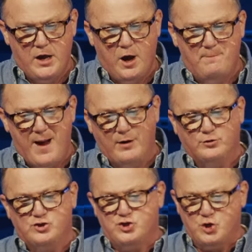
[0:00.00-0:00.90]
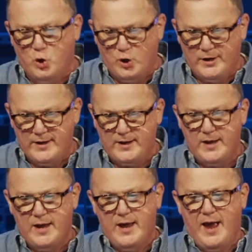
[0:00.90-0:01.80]
about joy
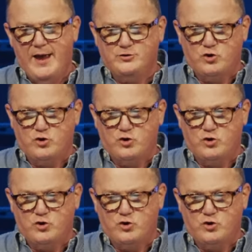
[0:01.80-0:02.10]
and